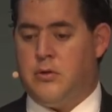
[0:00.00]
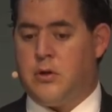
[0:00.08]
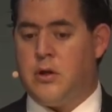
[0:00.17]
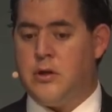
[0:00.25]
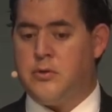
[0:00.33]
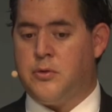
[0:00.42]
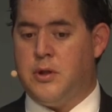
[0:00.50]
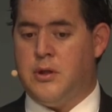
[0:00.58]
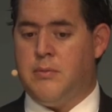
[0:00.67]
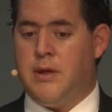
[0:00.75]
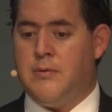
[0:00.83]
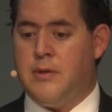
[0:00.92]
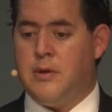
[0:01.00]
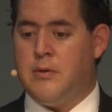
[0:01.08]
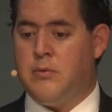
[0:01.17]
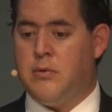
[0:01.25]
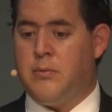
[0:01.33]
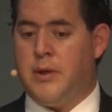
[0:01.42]
country, maybe it
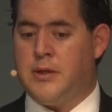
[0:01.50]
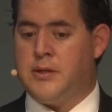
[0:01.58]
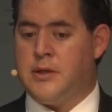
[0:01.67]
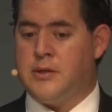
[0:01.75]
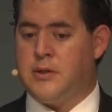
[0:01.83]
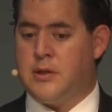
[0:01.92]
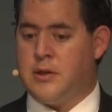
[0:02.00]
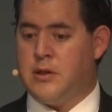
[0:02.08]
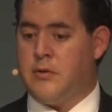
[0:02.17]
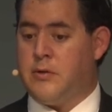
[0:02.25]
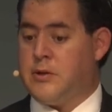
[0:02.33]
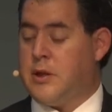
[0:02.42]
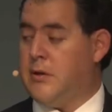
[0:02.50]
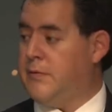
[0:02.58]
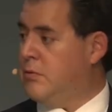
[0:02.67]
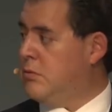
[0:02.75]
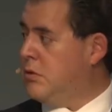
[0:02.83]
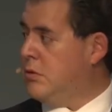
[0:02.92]
will make sense at the other side of
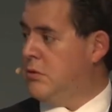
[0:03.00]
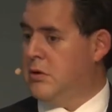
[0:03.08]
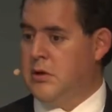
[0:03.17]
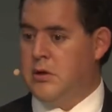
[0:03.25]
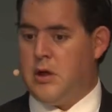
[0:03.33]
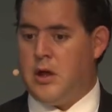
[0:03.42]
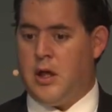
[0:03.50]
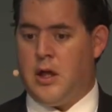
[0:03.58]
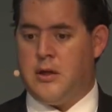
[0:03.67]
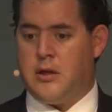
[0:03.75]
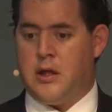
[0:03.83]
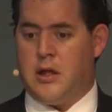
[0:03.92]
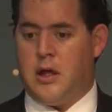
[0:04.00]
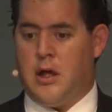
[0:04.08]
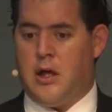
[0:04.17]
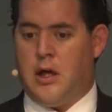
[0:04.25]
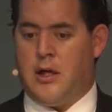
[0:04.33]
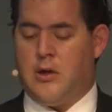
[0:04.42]
the world. Mm-hmm.
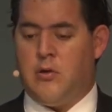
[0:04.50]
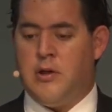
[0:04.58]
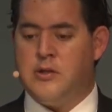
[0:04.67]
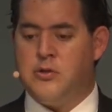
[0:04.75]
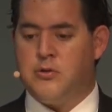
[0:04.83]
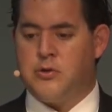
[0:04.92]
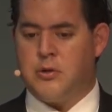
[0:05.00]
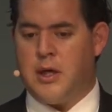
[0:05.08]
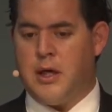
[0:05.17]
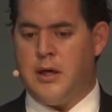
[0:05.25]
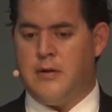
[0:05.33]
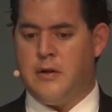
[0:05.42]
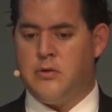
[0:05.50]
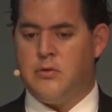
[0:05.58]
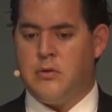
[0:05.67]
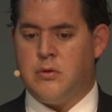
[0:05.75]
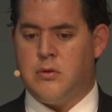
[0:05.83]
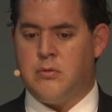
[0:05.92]
And unless you try, then you
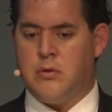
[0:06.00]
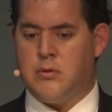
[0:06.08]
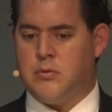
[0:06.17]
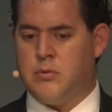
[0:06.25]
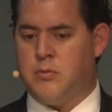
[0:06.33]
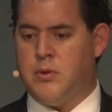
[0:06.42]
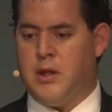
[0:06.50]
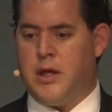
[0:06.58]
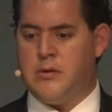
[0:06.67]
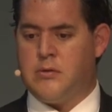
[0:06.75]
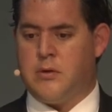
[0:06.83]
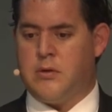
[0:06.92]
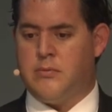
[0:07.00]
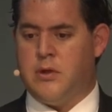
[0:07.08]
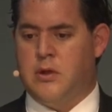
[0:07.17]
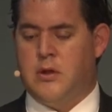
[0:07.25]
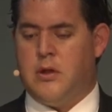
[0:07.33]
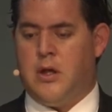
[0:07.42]
don't know what could be the outcome.
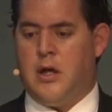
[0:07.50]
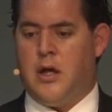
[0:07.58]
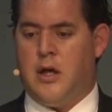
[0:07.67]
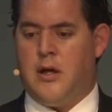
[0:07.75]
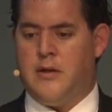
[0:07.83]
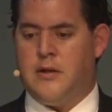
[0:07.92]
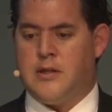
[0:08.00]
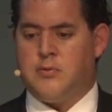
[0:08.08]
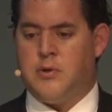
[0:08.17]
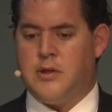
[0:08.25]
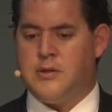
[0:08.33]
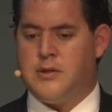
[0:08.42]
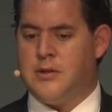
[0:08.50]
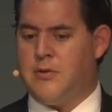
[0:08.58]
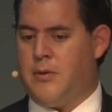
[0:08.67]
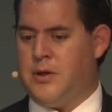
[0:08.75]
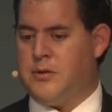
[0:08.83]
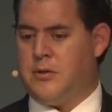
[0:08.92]
That's what is
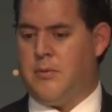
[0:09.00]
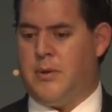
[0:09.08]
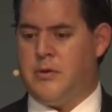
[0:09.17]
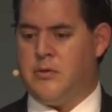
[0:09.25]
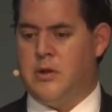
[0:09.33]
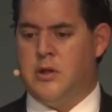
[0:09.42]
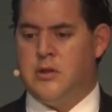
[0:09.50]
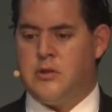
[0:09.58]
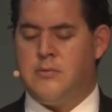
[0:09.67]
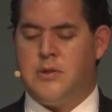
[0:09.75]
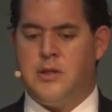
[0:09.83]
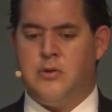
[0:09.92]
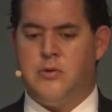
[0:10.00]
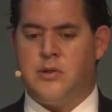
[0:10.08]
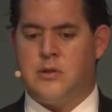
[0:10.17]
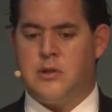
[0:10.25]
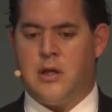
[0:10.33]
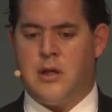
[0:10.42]
innovation about. Sometimes you
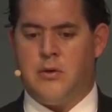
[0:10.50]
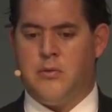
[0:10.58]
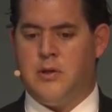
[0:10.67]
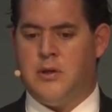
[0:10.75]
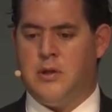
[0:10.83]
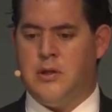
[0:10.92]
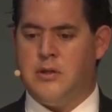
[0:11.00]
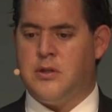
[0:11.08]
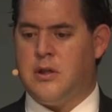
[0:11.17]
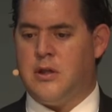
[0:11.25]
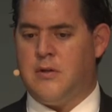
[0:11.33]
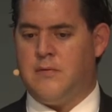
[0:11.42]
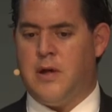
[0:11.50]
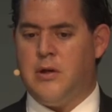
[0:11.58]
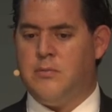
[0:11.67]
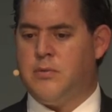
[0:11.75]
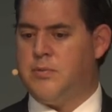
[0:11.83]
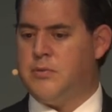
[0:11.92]
start with the initial
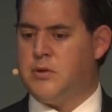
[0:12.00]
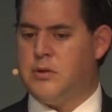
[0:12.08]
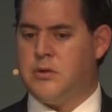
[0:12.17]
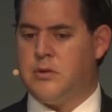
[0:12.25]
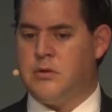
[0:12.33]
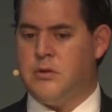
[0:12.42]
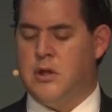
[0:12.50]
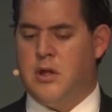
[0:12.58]
value proposition,